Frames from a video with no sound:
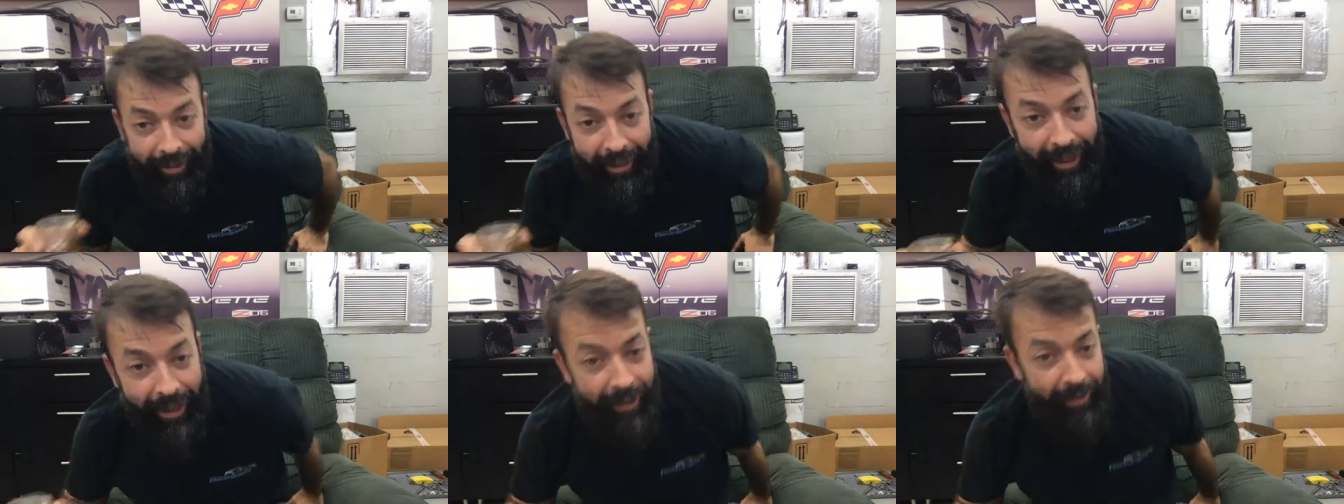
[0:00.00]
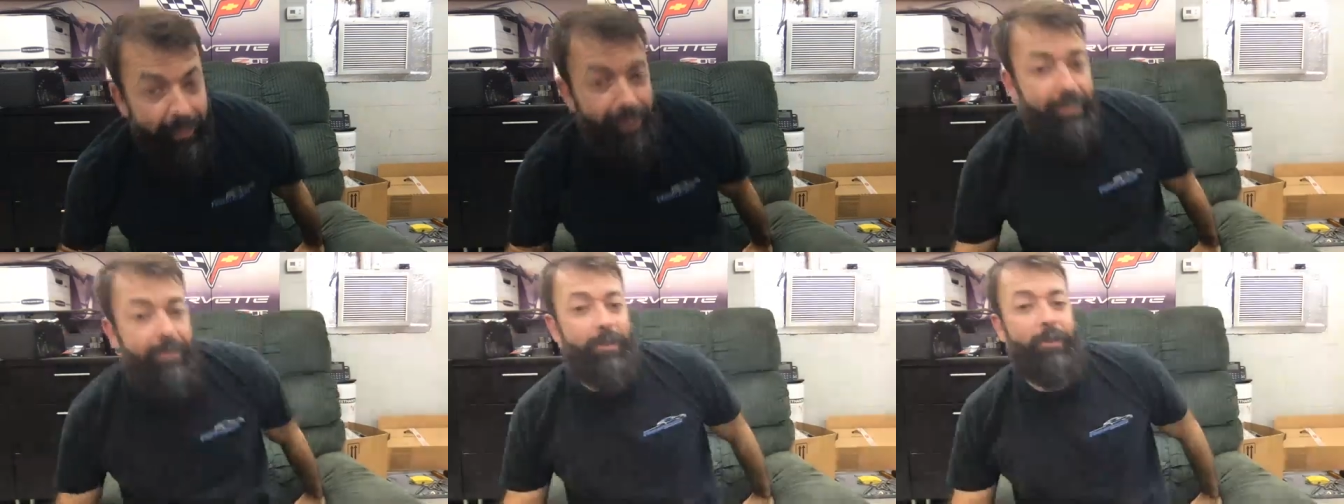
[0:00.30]

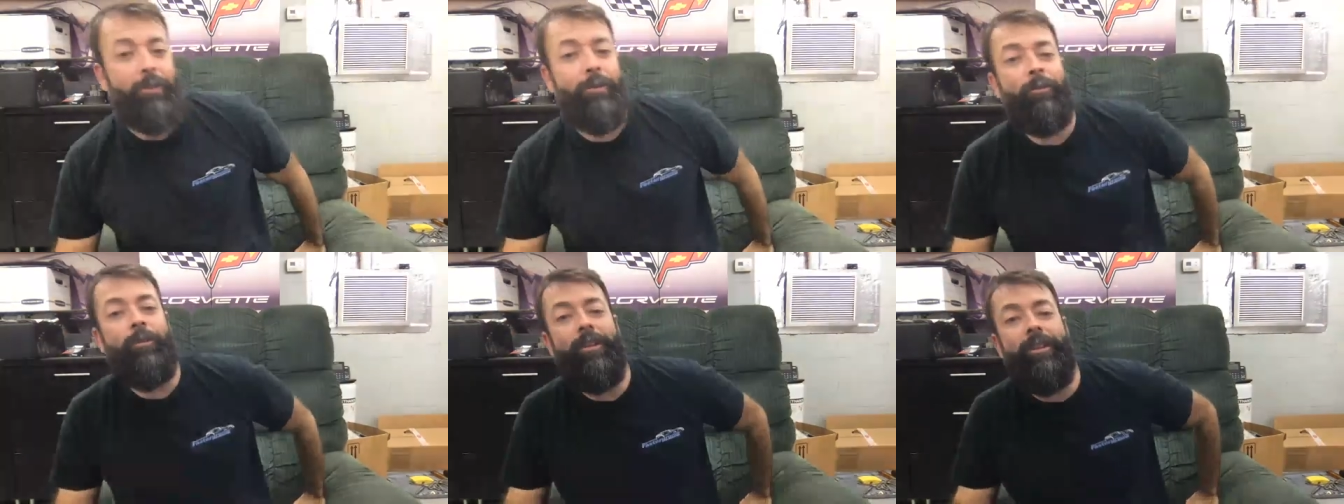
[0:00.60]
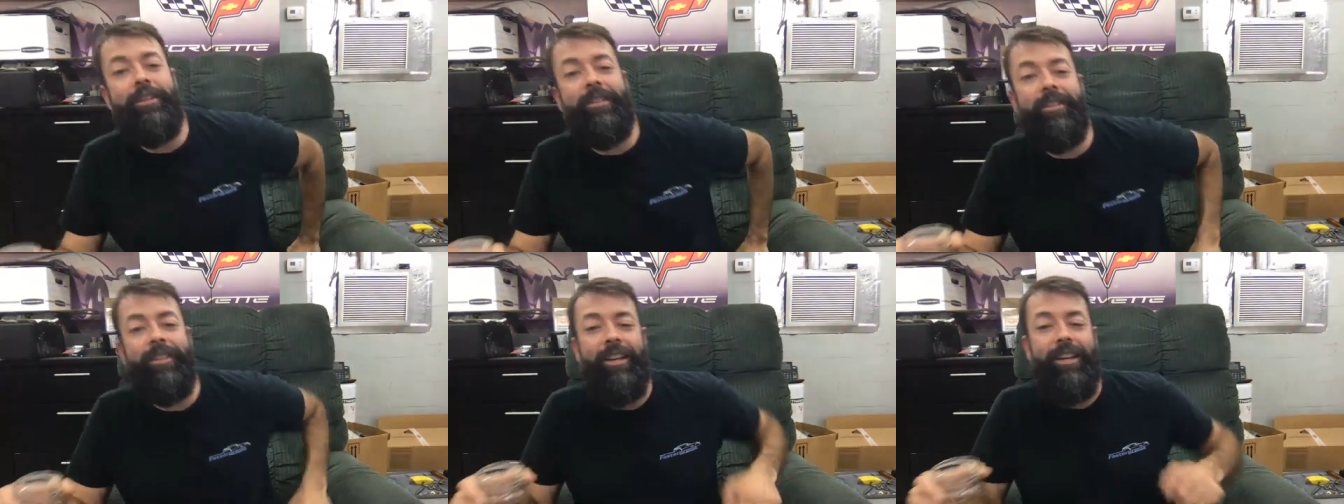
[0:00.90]
that. Just
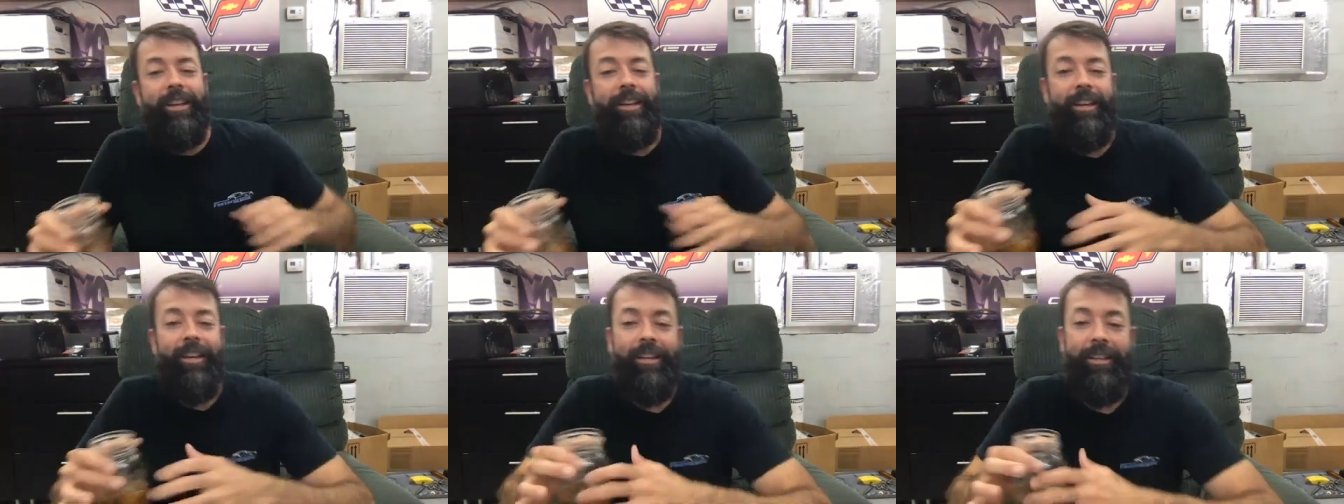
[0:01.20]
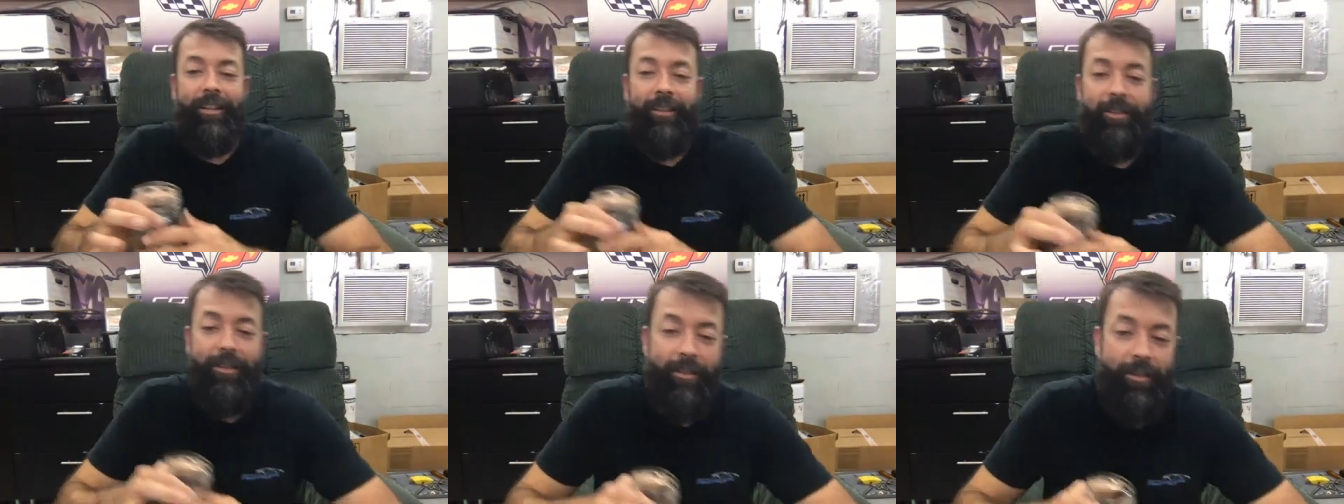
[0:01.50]
wanted to say
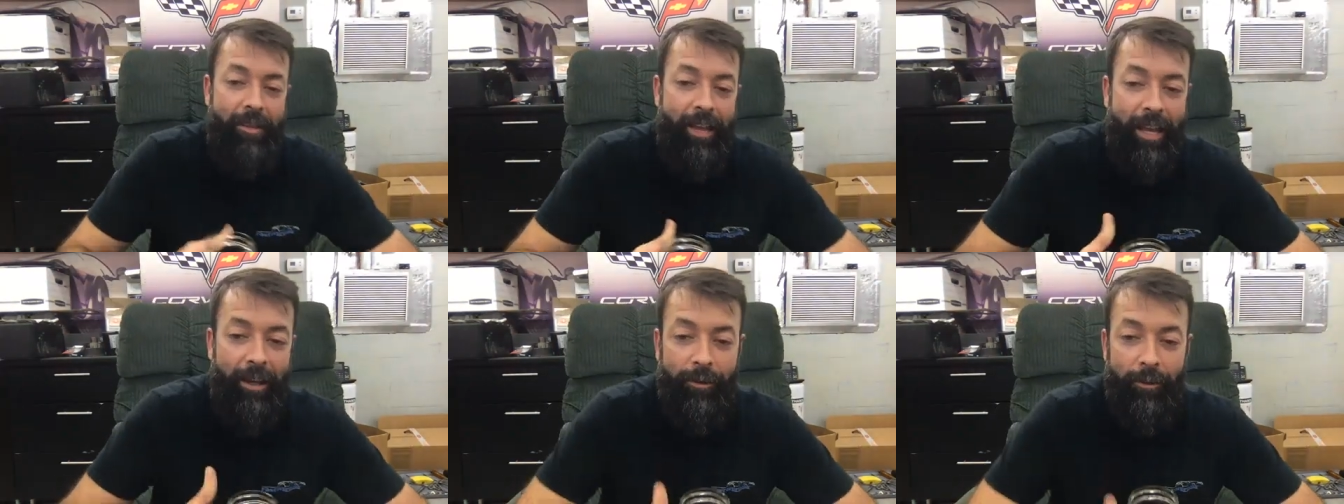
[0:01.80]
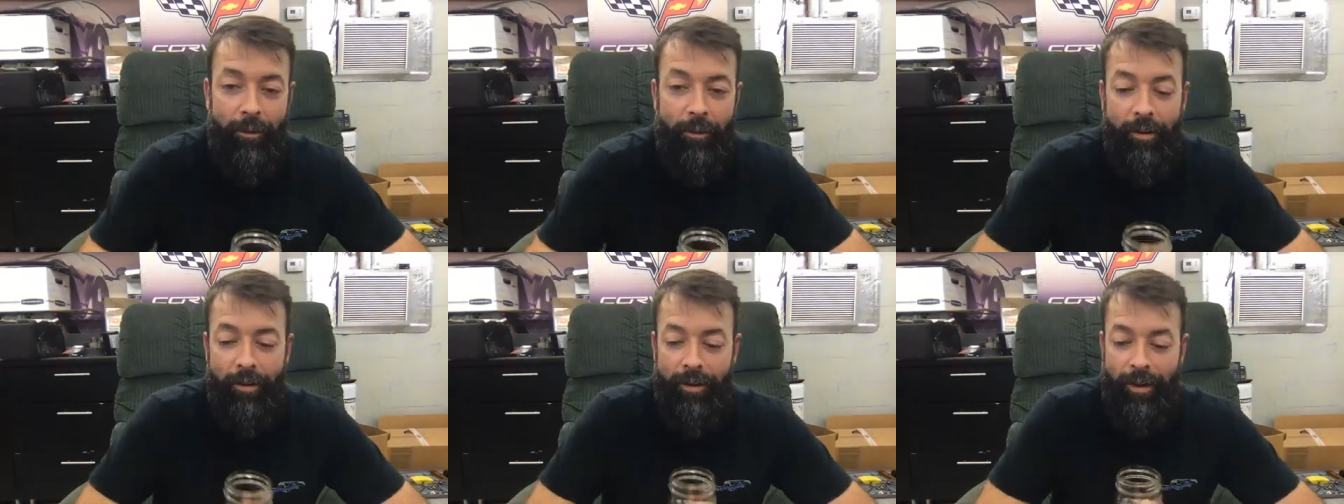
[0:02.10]
thanks
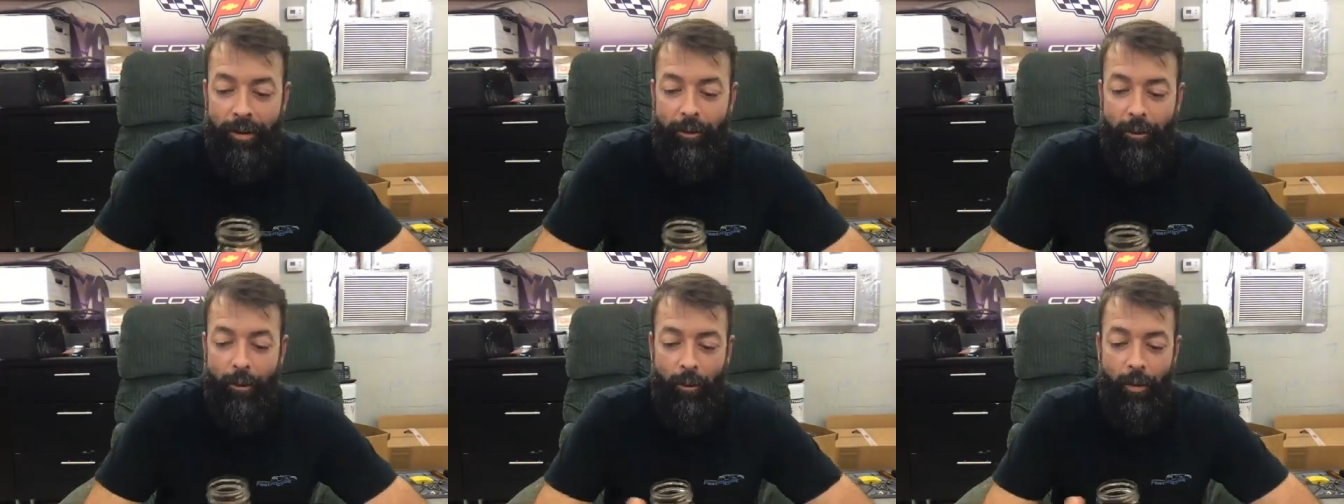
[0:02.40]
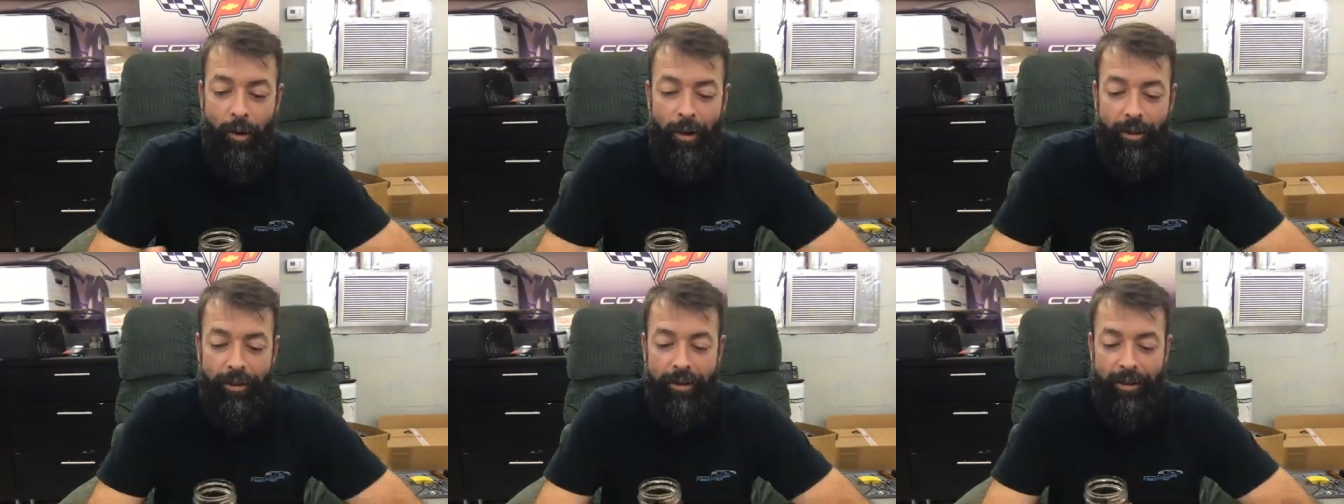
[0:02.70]
for
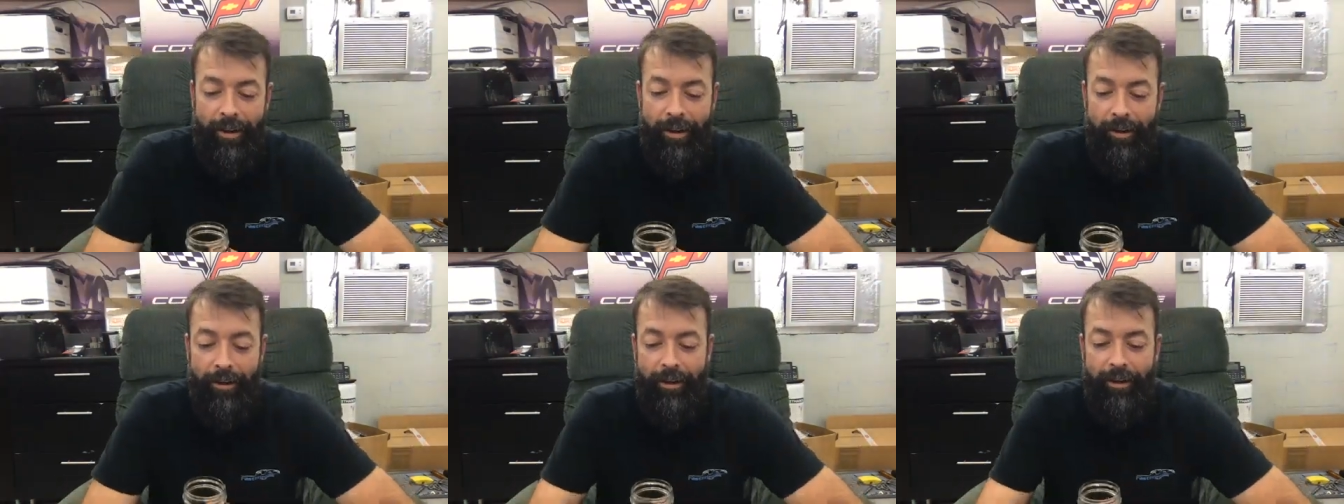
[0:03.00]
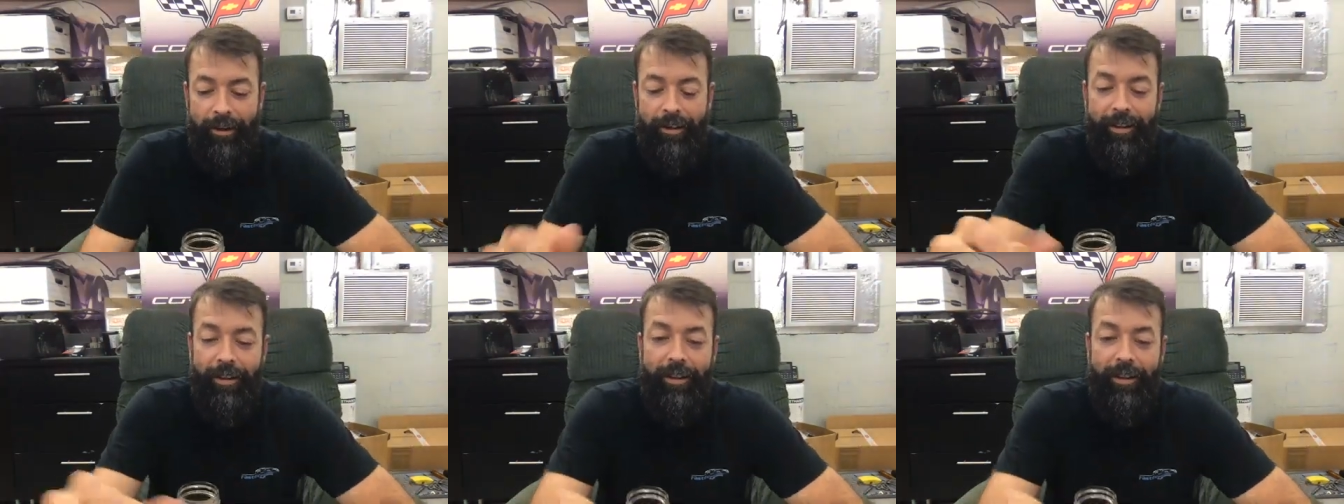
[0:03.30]
watching here.